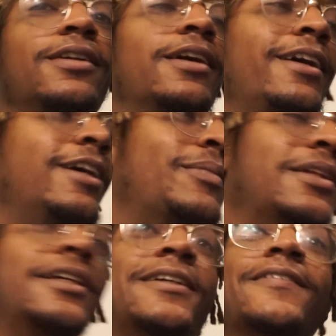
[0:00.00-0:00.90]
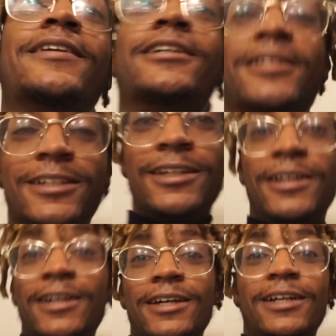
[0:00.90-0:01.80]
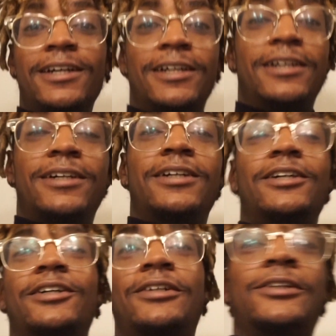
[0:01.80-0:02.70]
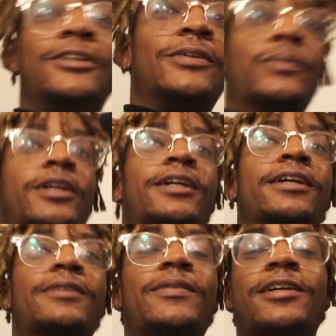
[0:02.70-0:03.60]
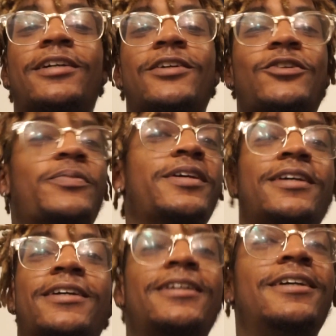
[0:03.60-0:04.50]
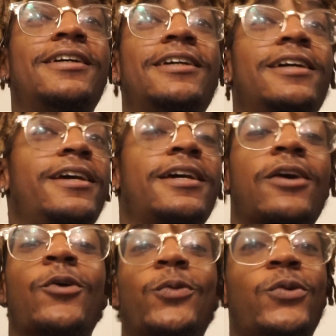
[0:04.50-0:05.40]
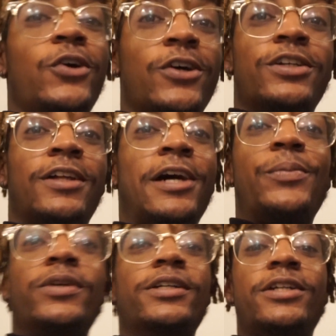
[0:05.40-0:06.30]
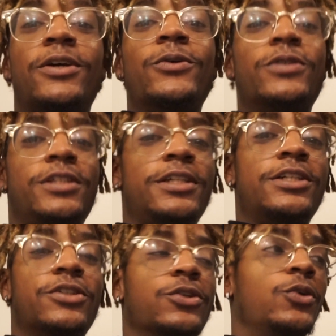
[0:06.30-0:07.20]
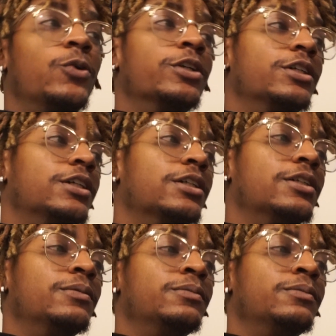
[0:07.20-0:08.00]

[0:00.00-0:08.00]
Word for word: I can't believe this. Oh man, man, oh man. Yeah, I go through cards a lot, but you won't see this Accord because